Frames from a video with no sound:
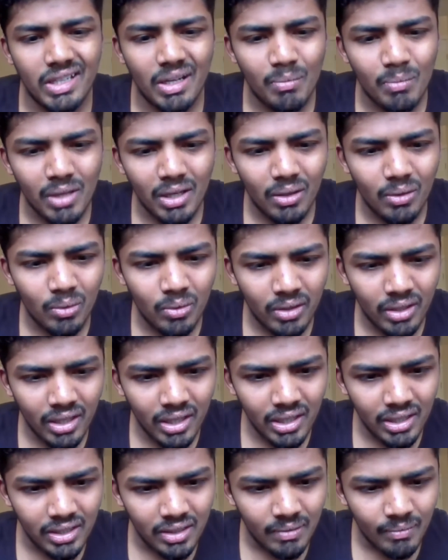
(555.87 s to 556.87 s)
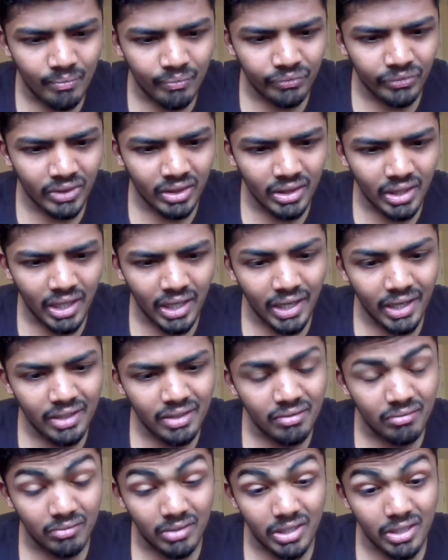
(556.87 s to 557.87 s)
I'm like, okay. They
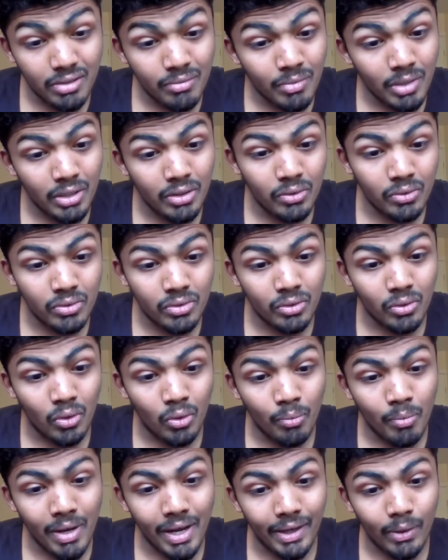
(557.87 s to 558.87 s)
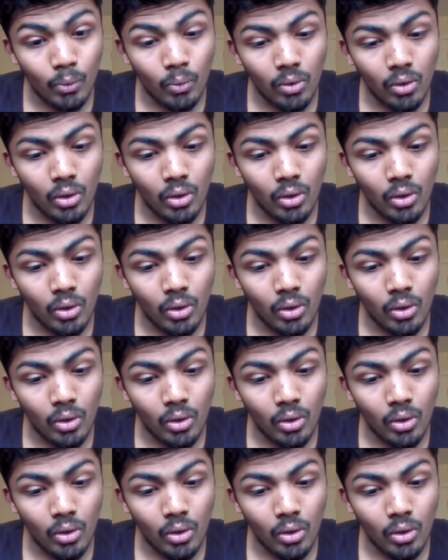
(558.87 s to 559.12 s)
and Jirma used to go back.